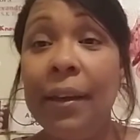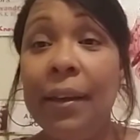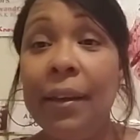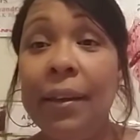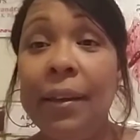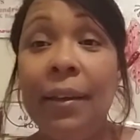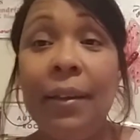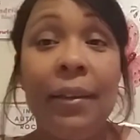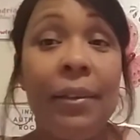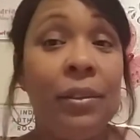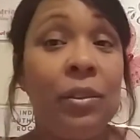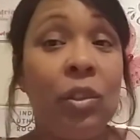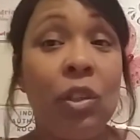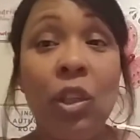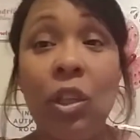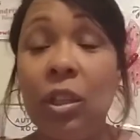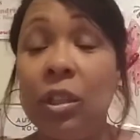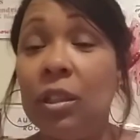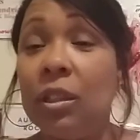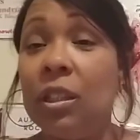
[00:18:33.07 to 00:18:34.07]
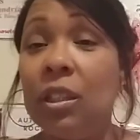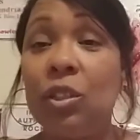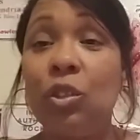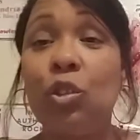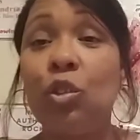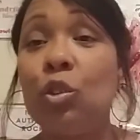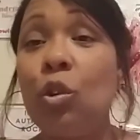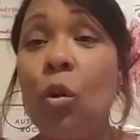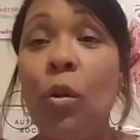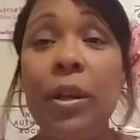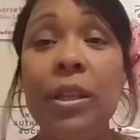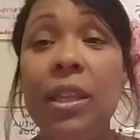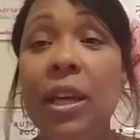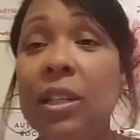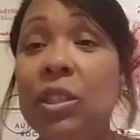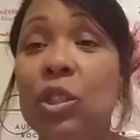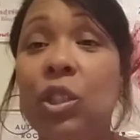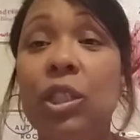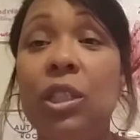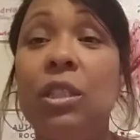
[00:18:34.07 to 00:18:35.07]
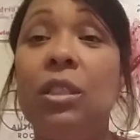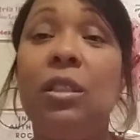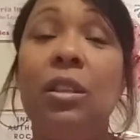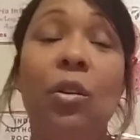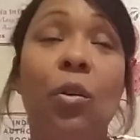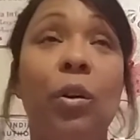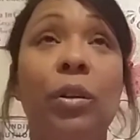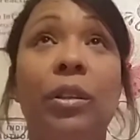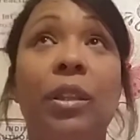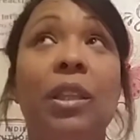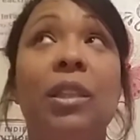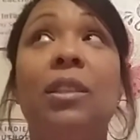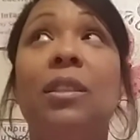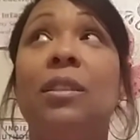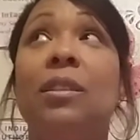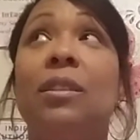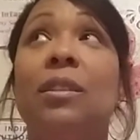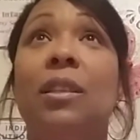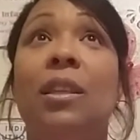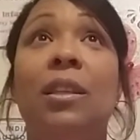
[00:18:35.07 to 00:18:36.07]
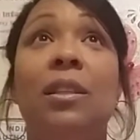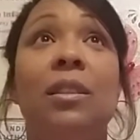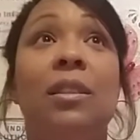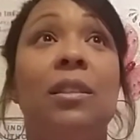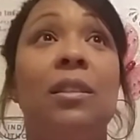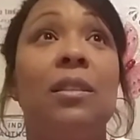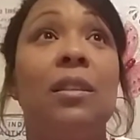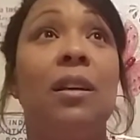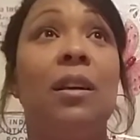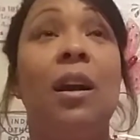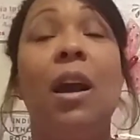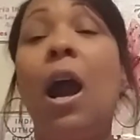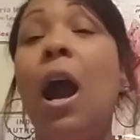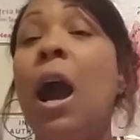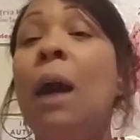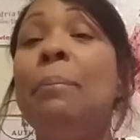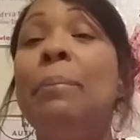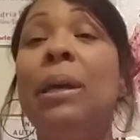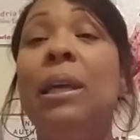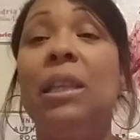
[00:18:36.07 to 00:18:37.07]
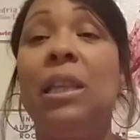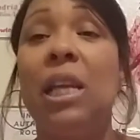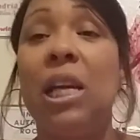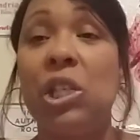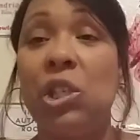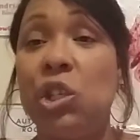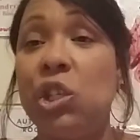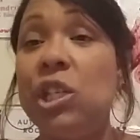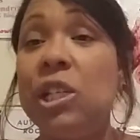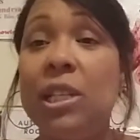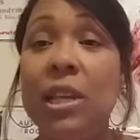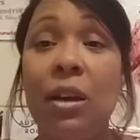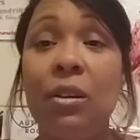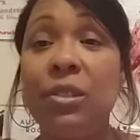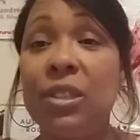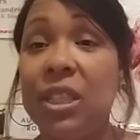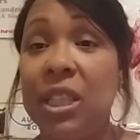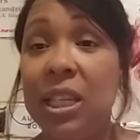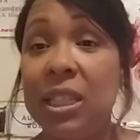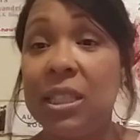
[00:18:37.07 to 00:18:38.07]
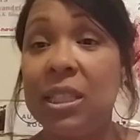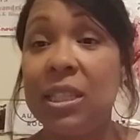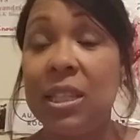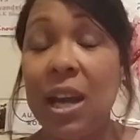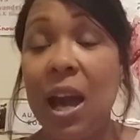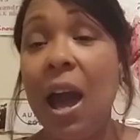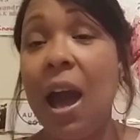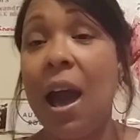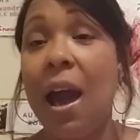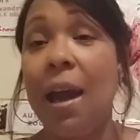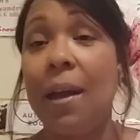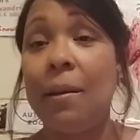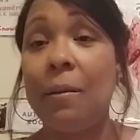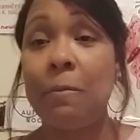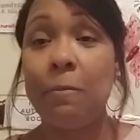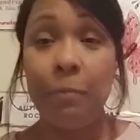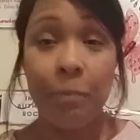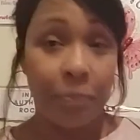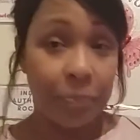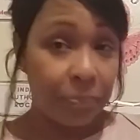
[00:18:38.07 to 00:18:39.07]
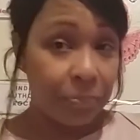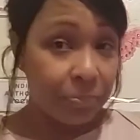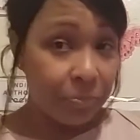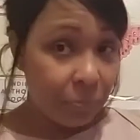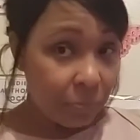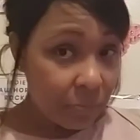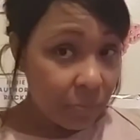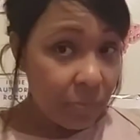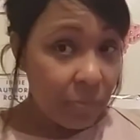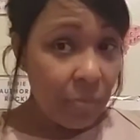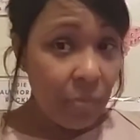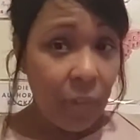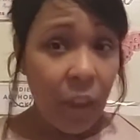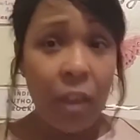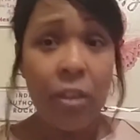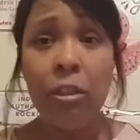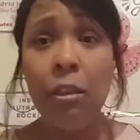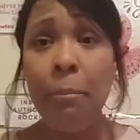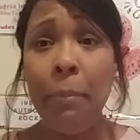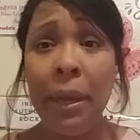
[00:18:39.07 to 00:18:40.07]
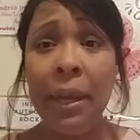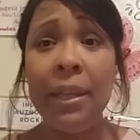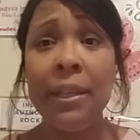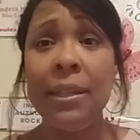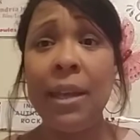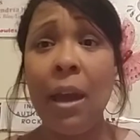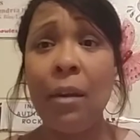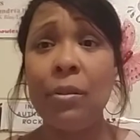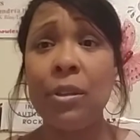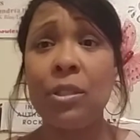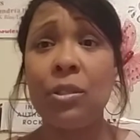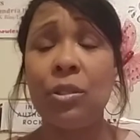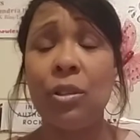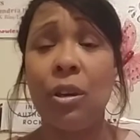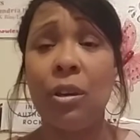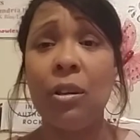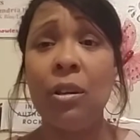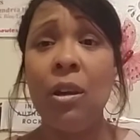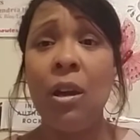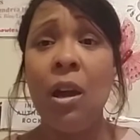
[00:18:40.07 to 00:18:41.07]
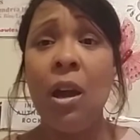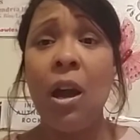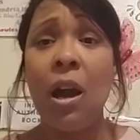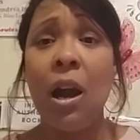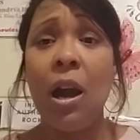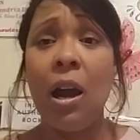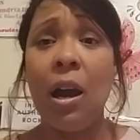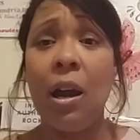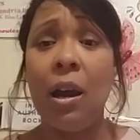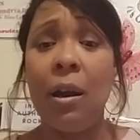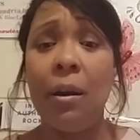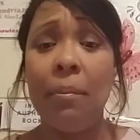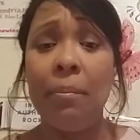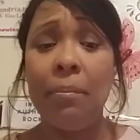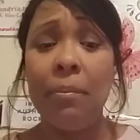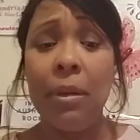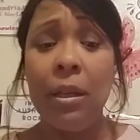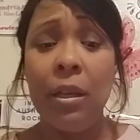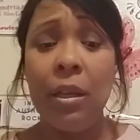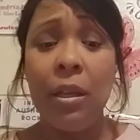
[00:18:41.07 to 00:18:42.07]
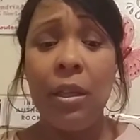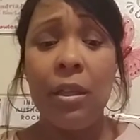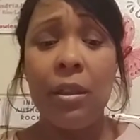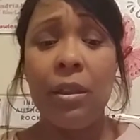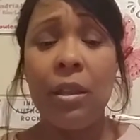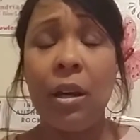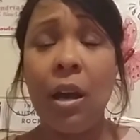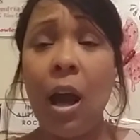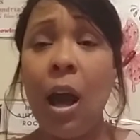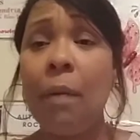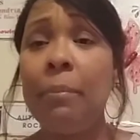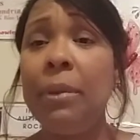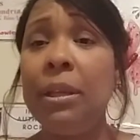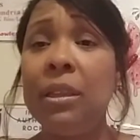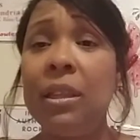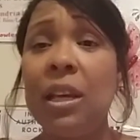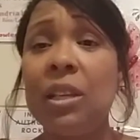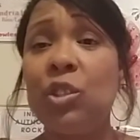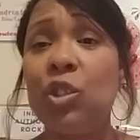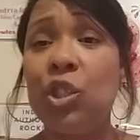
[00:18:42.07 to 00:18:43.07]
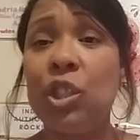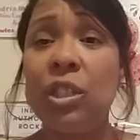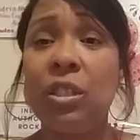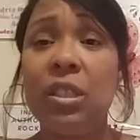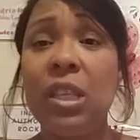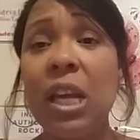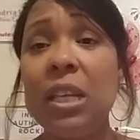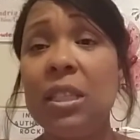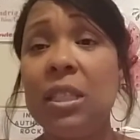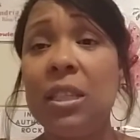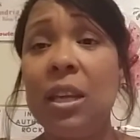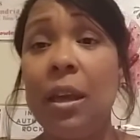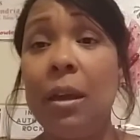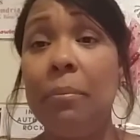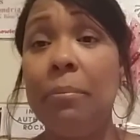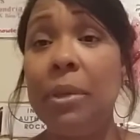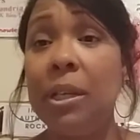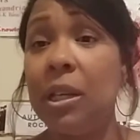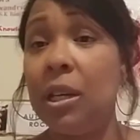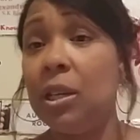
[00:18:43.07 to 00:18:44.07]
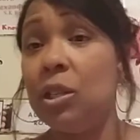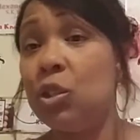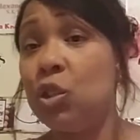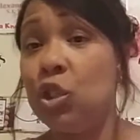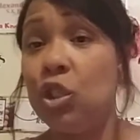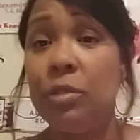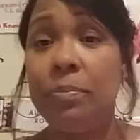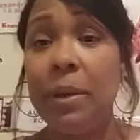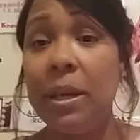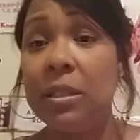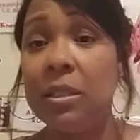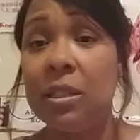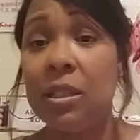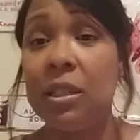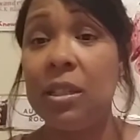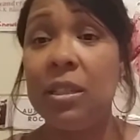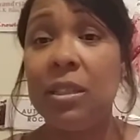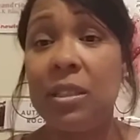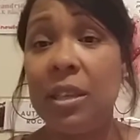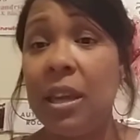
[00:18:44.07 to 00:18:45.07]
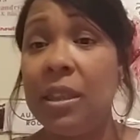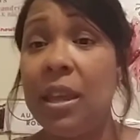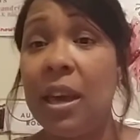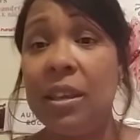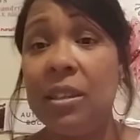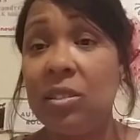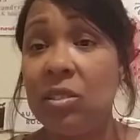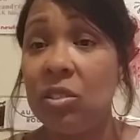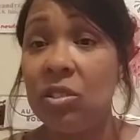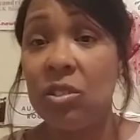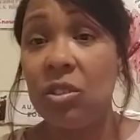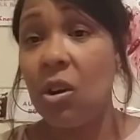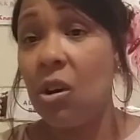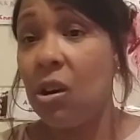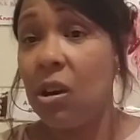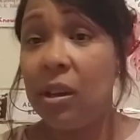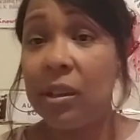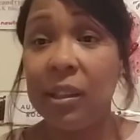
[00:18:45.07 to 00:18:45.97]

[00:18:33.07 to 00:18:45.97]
that she, or this comment that she tells this guy, the main character, the comment that she says to him, because she's basically saying that he's a dog. He